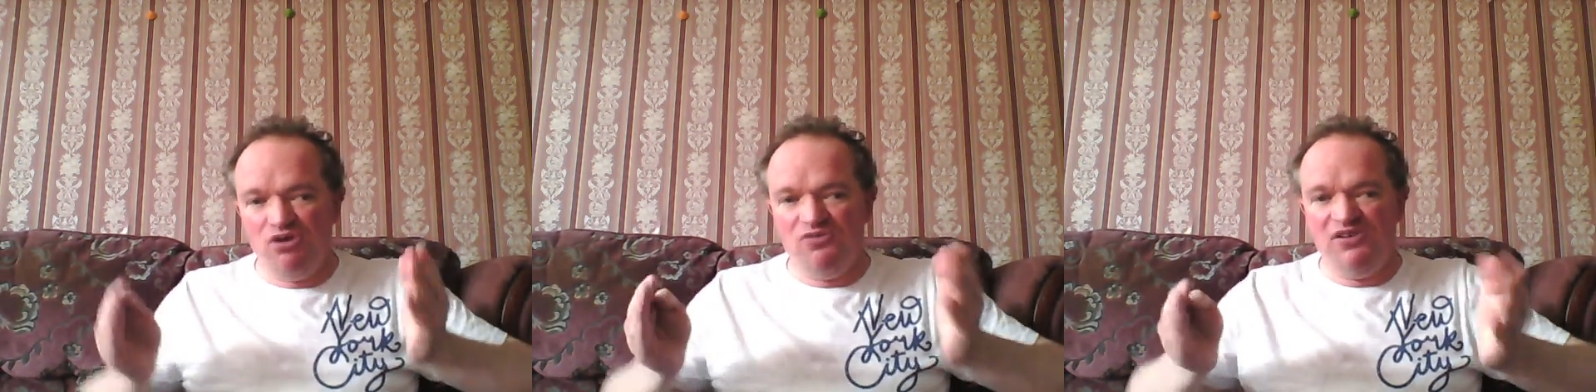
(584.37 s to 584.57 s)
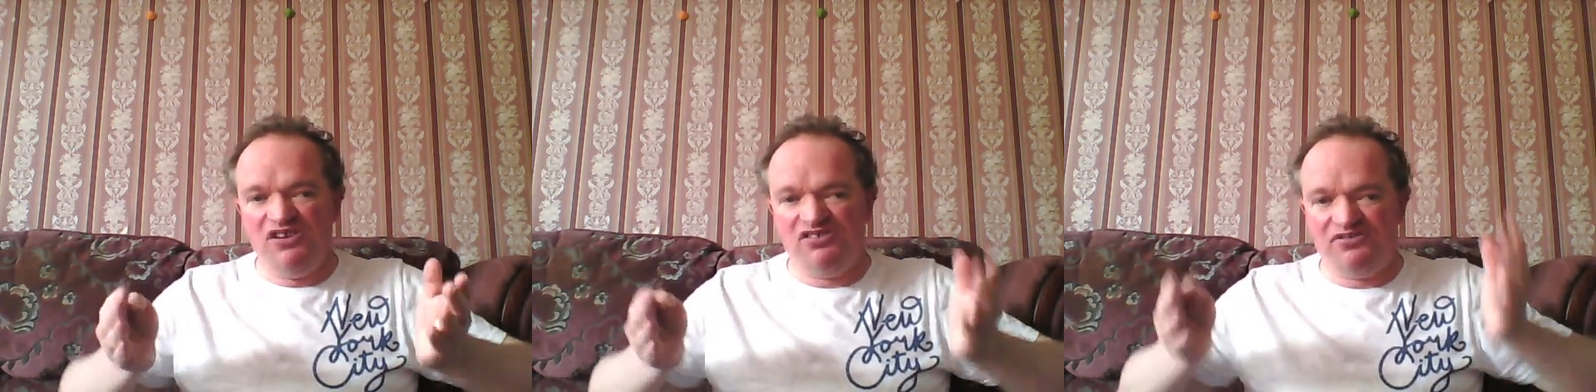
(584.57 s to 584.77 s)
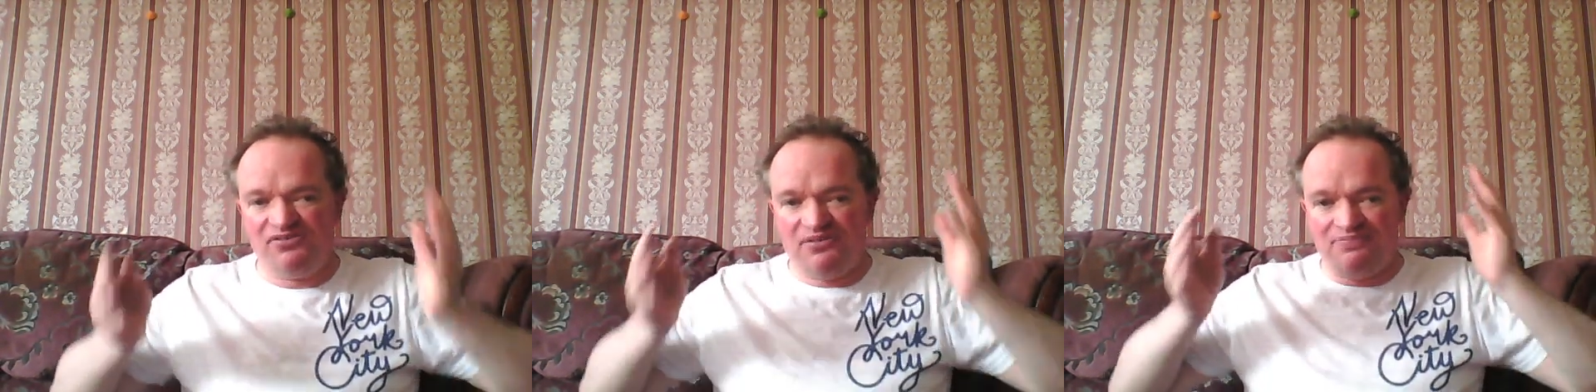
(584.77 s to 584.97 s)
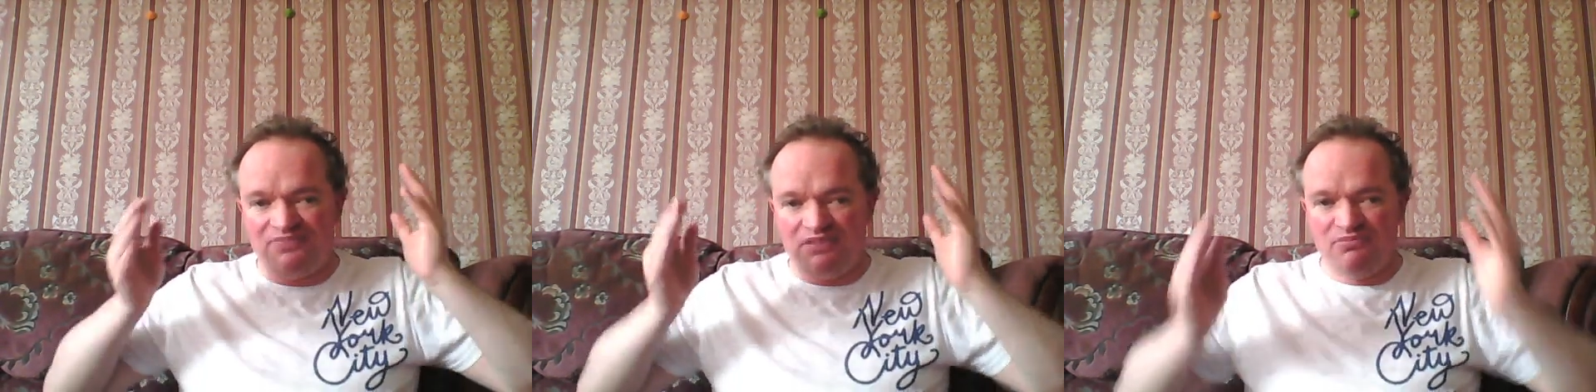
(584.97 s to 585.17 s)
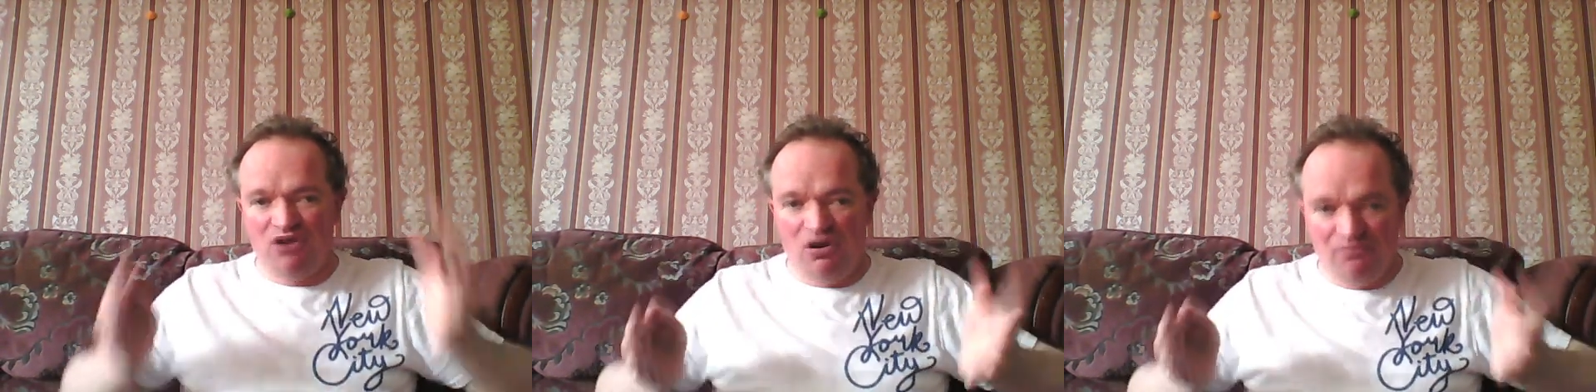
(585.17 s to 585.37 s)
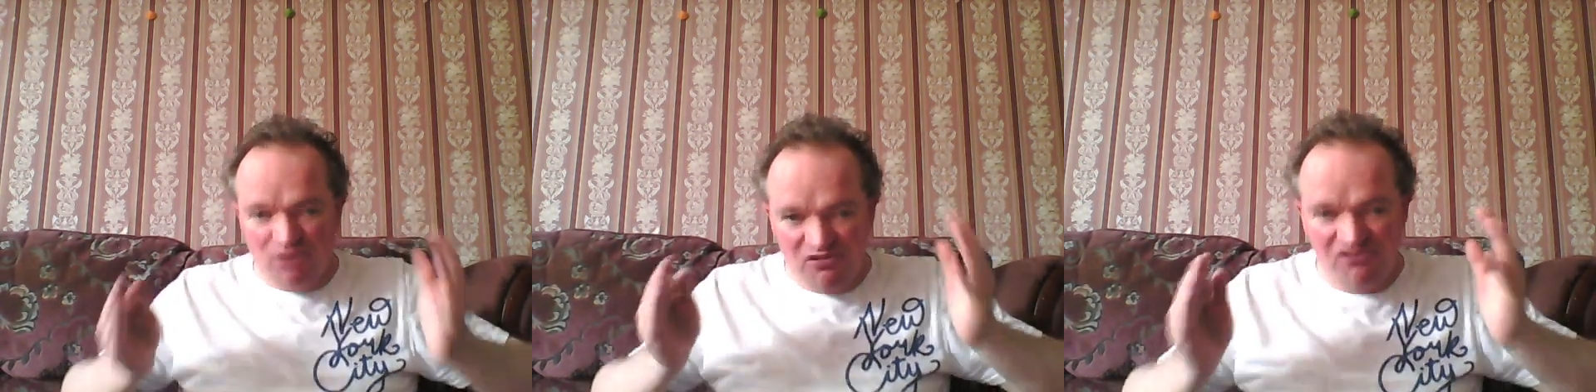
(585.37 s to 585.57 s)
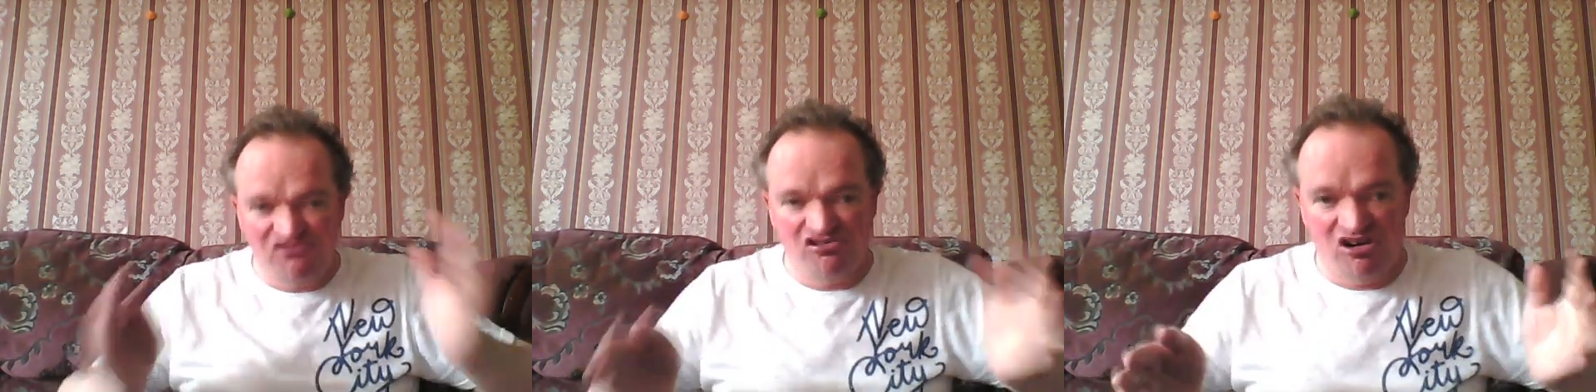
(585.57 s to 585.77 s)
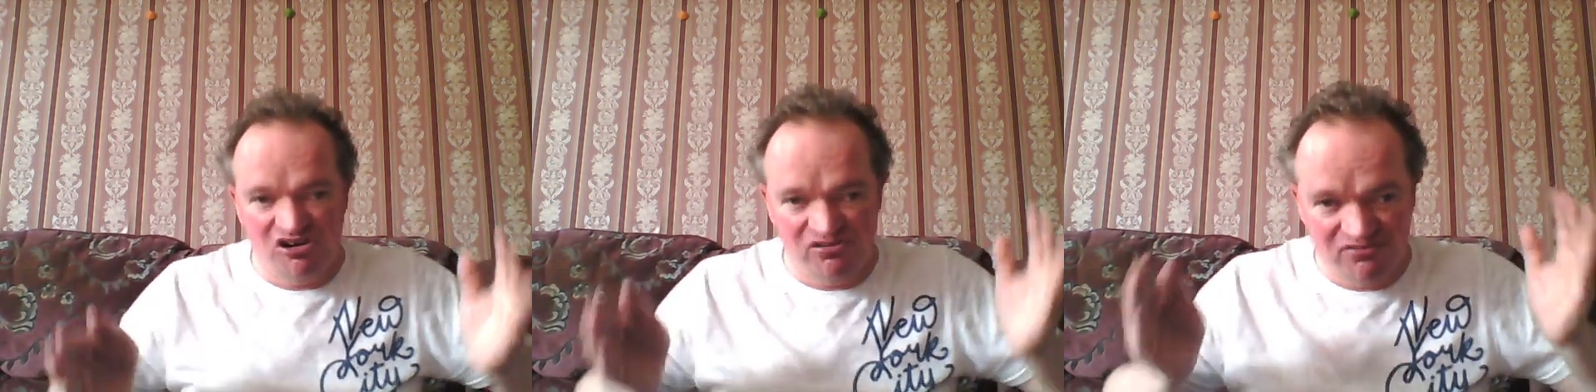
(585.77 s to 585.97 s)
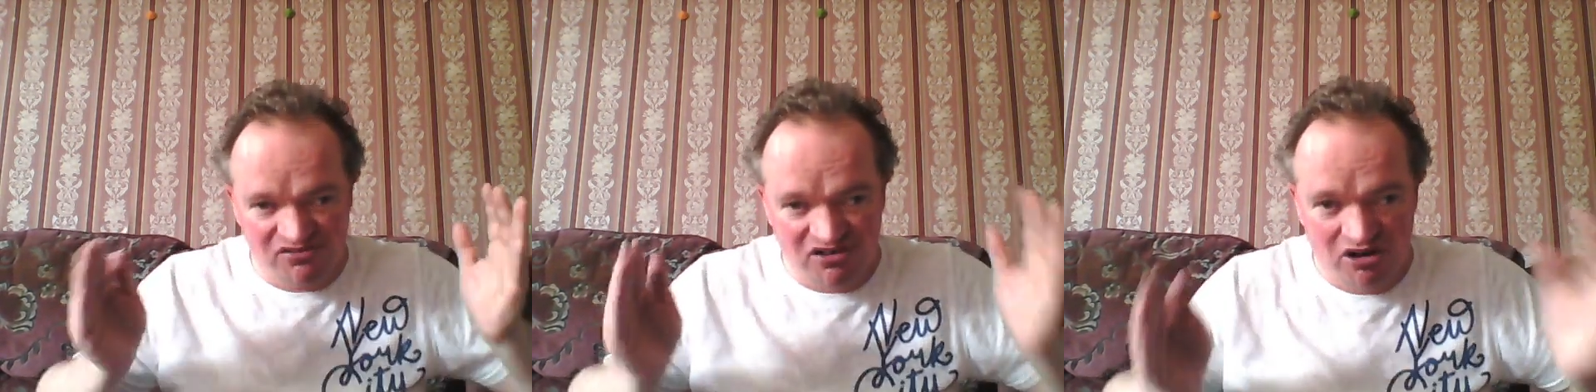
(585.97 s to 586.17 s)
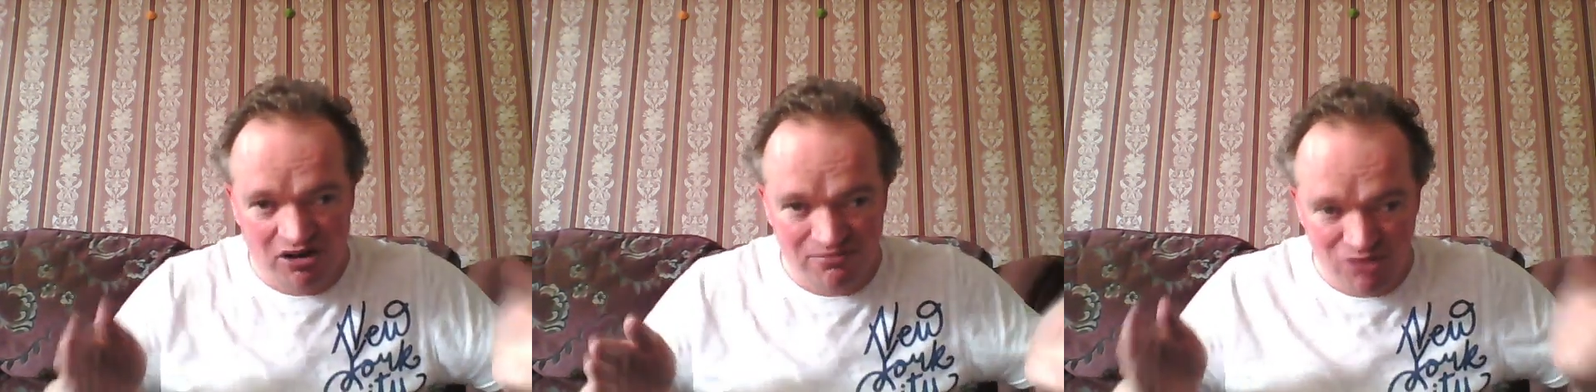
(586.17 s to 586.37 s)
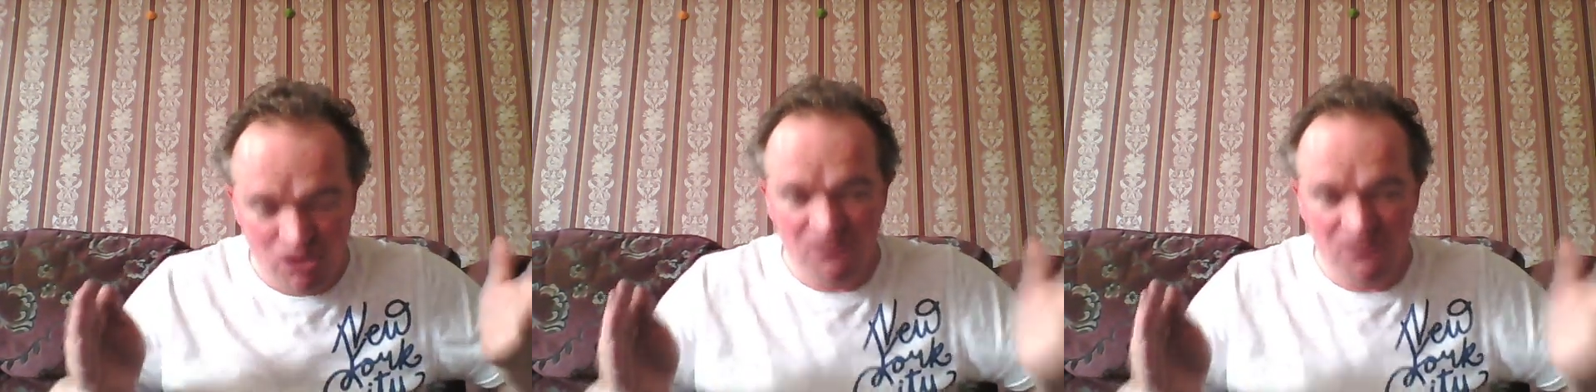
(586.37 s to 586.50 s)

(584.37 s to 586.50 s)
I can tell you is a number of movies,